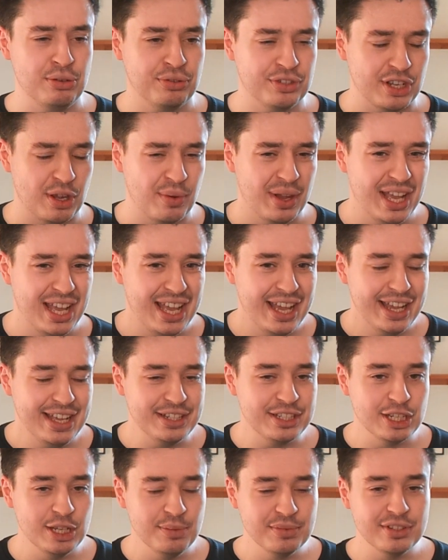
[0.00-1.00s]
So in
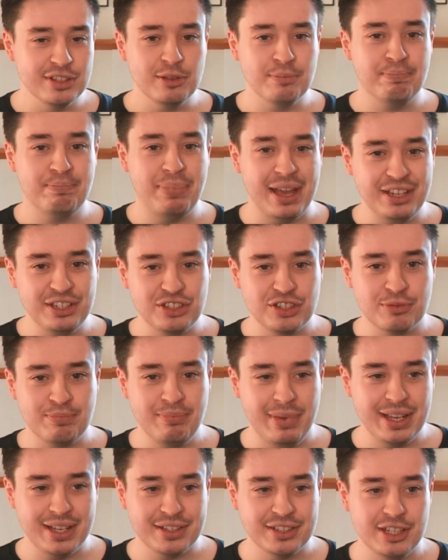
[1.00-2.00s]
terms of the bench
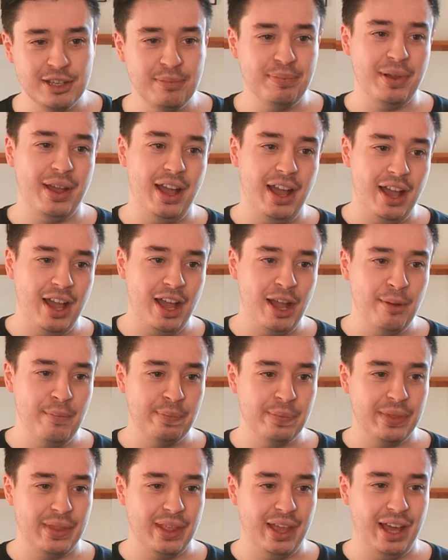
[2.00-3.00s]
makes up, um,